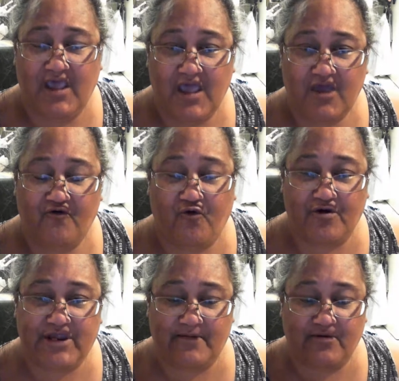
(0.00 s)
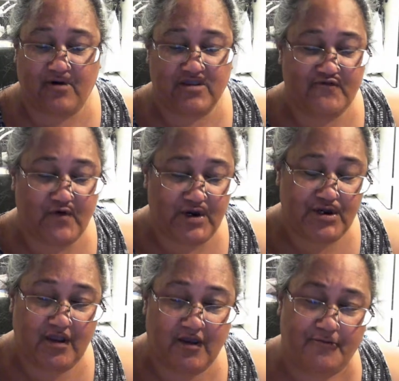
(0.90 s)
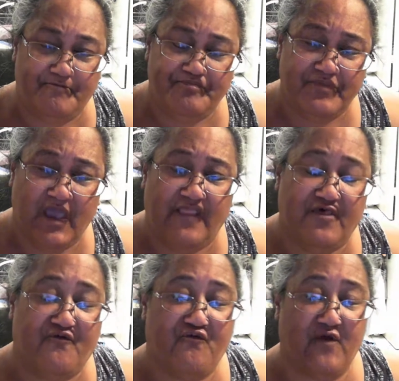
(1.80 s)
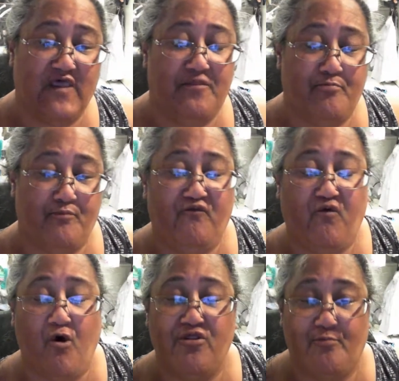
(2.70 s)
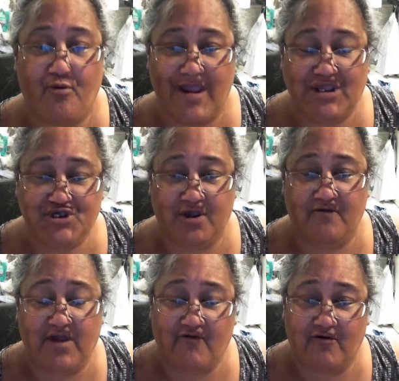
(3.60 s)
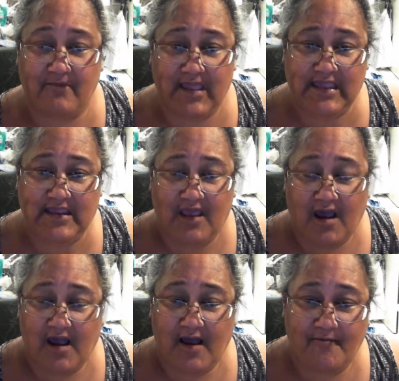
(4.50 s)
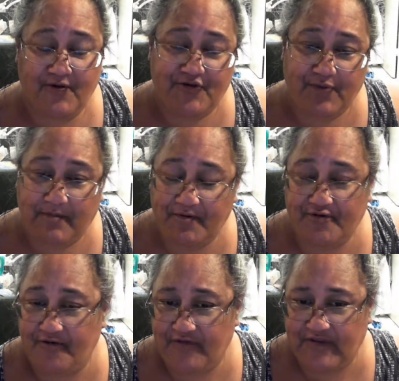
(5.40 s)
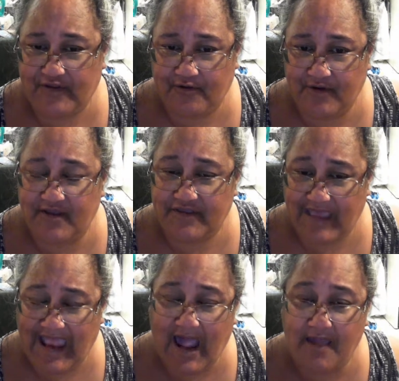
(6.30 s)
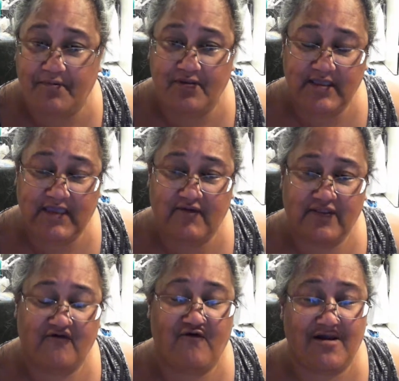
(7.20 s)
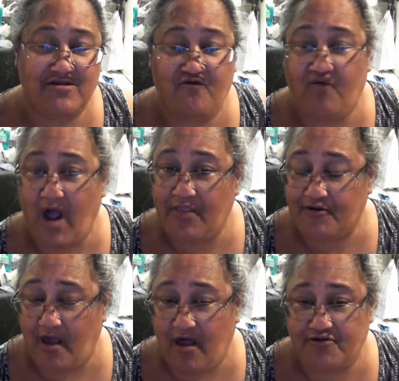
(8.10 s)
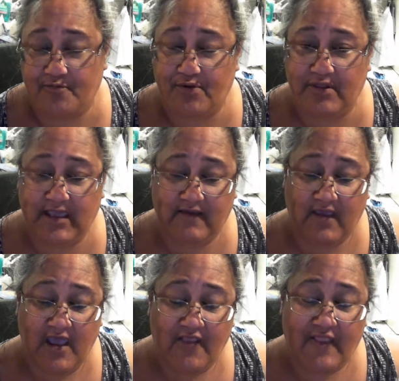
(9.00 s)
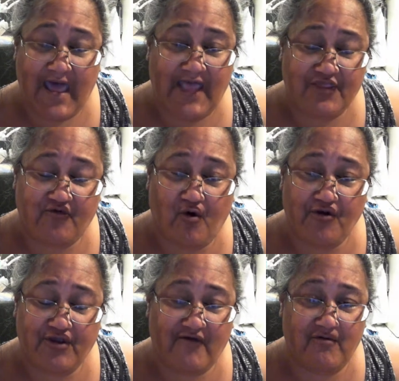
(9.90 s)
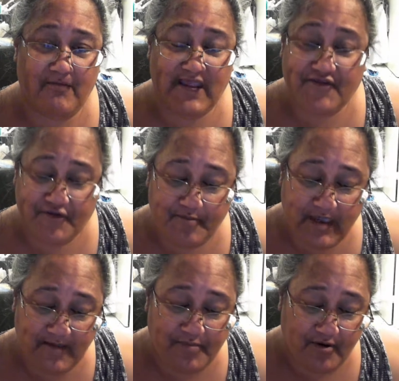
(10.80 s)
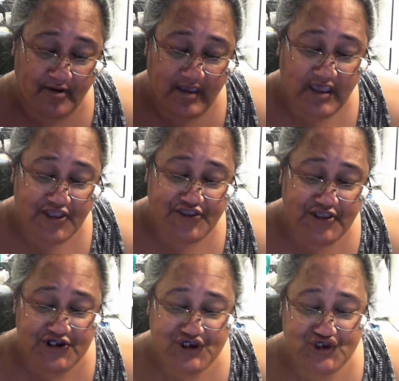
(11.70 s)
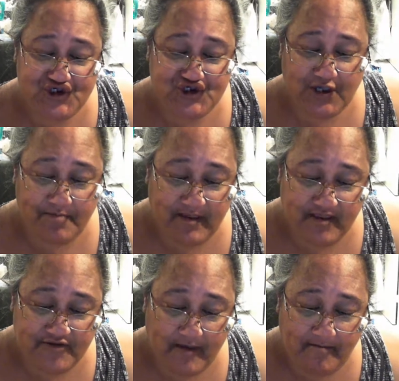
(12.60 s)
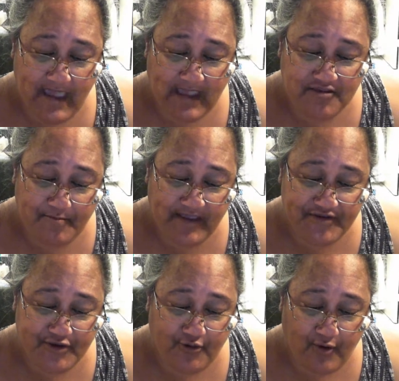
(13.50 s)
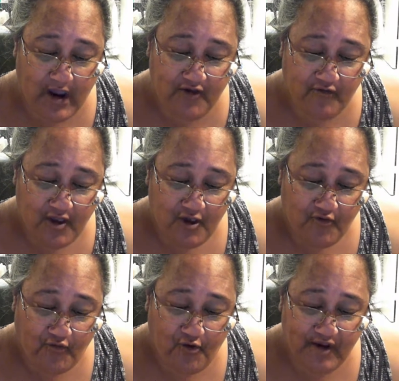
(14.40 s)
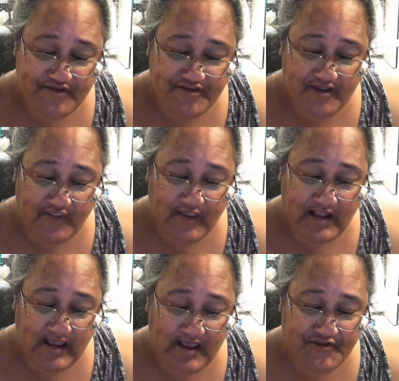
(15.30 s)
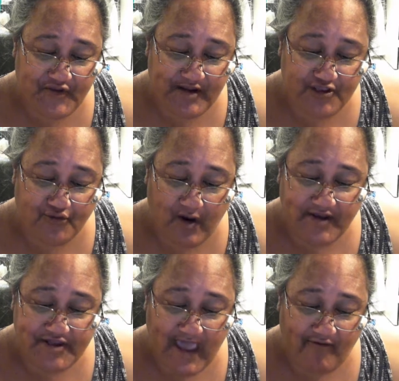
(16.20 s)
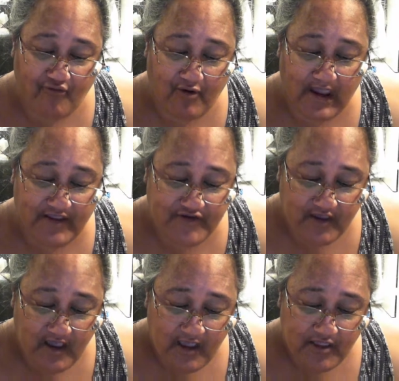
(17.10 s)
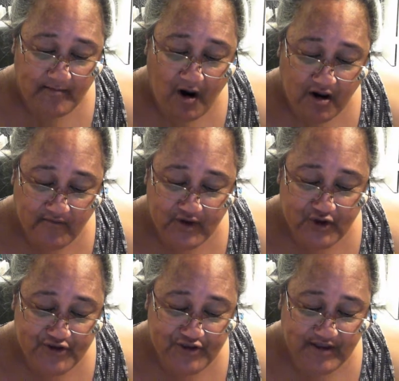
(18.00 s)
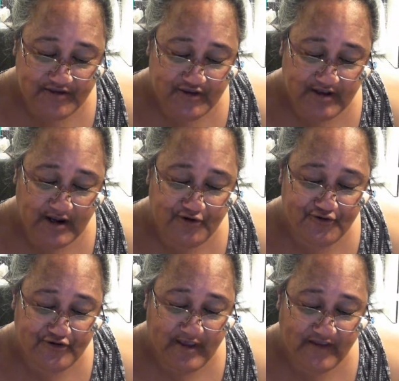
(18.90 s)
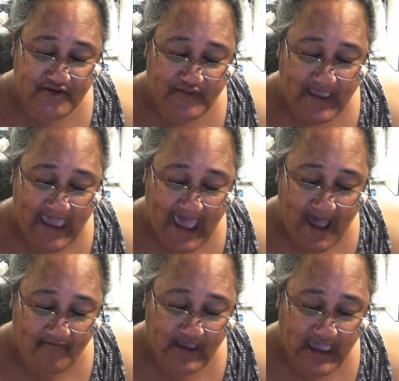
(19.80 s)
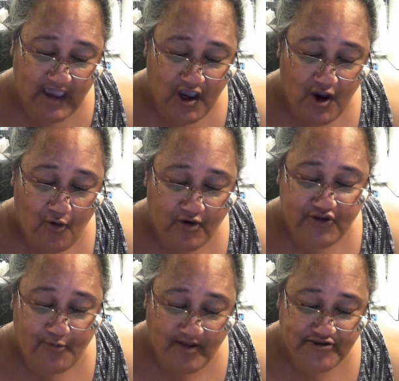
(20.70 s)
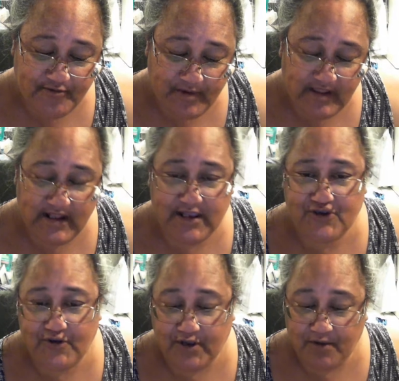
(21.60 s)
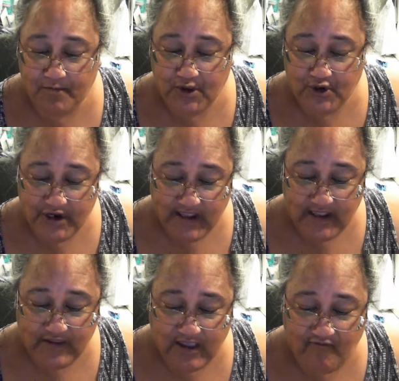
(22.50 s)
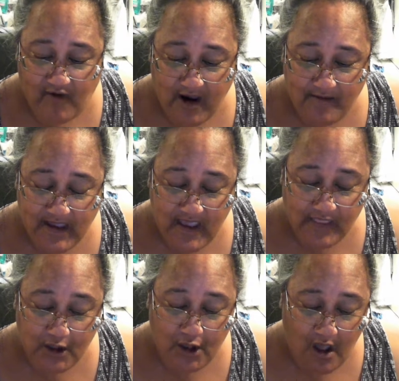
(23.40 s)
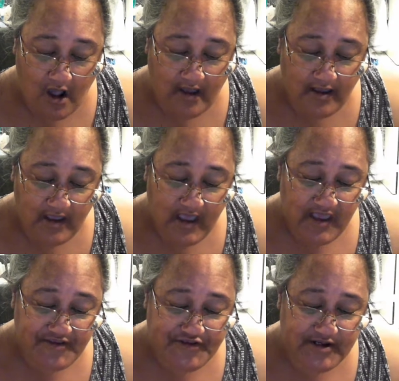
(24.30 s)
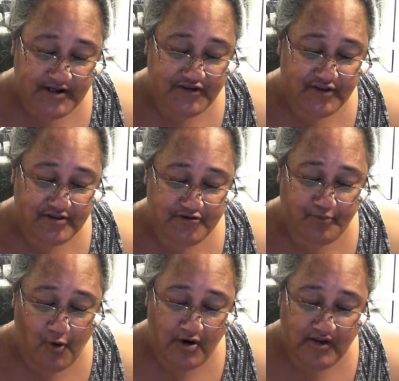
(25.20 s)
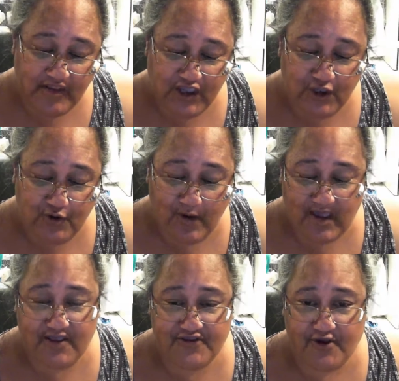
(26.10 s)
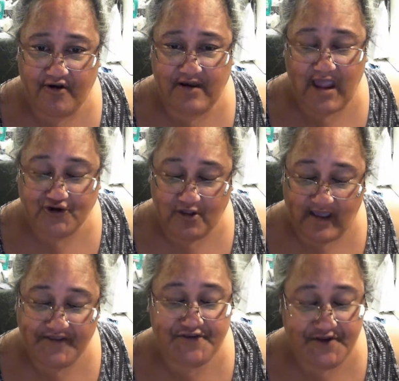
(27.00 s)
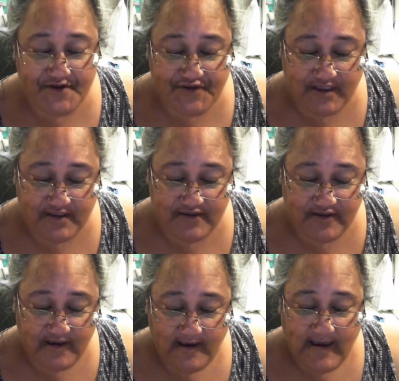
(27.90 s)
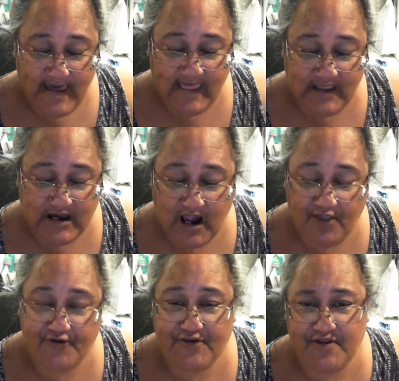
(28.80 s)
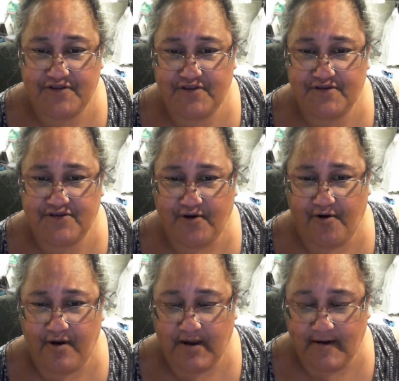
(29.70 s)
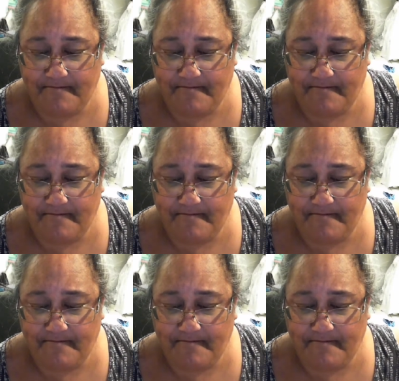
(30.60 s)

and 4 Democrats voted no. The fourth branch of government, which people don't think there is, I believe, and the Founding Fathers also believe, that the fourth government is the people. Citizenship is a man's basic right, for it's nothing less than his right to have rights. The mark of a good citizen understands that they have a responsibility to the community, the environment, and the law. Citizens born in the U.S. are naturalized citizens, and then other citizens are